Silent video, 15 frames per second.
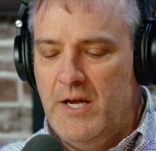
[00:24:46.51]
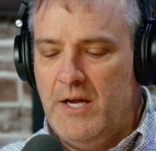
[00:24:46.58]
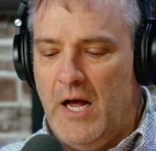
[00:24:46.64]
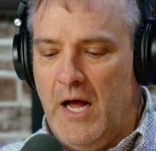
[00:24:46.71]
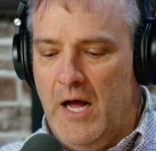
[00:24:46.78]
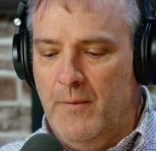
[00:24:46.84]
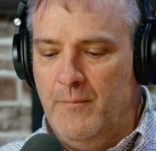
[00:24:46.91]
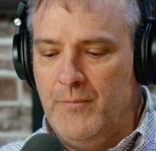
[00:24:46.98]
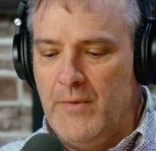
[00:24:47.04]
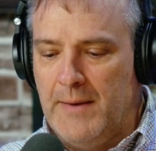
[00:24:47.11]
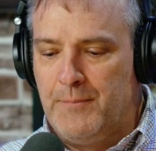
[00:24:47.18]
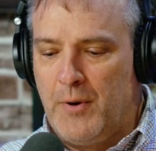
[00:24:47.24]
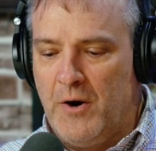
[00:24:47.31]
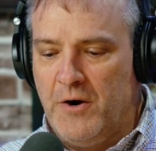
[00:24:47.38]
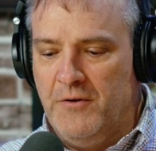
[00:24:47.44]
I'm
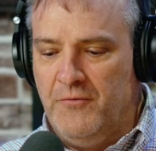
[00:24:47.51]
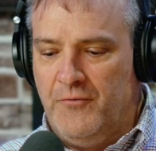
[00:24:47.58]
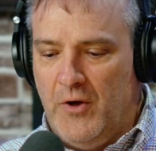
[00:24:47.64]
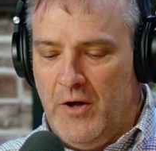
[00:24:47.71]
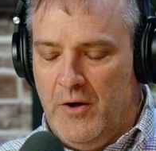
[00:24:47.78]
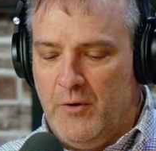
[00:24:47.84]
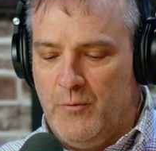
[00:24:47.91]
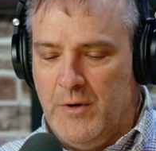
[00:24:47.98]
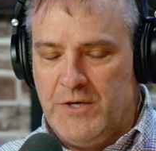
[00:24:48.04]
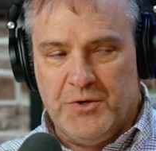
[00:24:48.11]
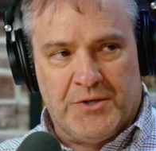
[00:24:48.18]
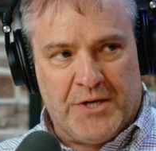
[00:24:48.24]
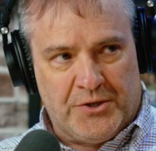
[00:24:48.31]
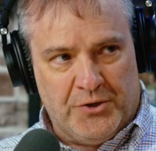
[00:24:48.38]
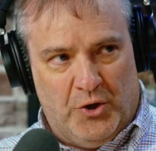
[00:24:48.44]
part of a regional
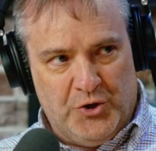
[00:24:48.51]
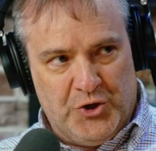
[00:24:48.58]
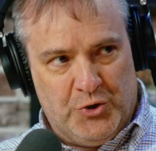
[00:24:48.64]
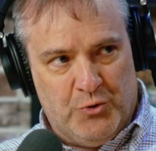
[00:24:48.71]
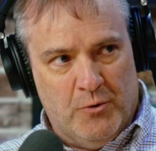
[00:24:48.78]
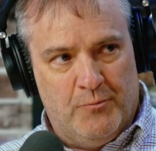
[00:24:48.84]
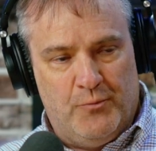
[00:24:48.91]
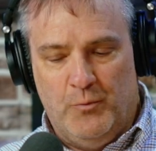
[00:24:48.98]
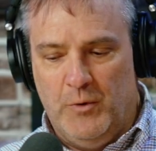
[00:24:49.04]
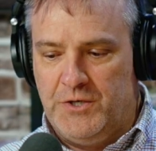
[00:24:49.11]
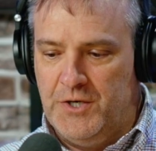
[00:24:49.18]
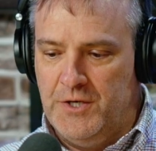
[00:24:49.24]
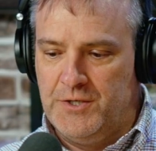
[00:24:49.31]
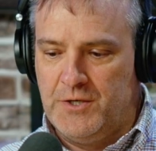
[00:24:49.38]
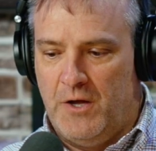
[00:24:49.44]
technology group, which
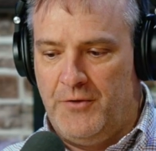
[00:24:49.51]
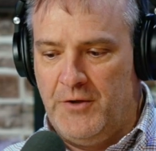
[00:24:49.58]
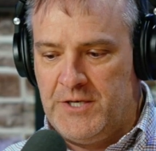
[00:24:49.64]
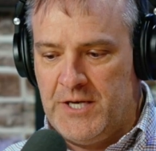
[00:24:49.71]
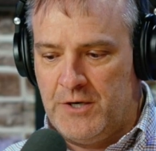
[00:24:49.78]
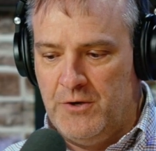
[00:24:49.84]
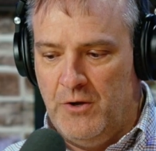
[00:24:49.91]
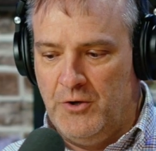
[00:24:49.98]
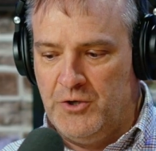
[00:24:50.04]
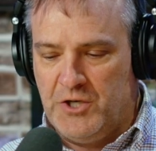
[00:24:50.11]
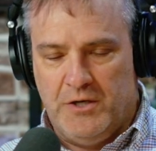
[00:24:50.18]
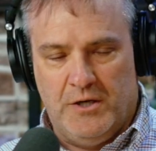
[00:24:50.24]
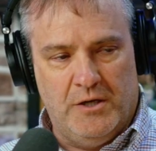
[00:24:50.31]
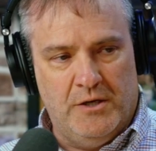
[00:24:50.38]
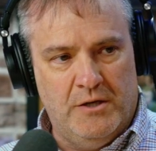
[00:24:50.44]
is all the
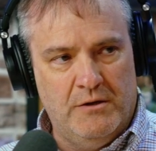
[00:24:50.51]
technology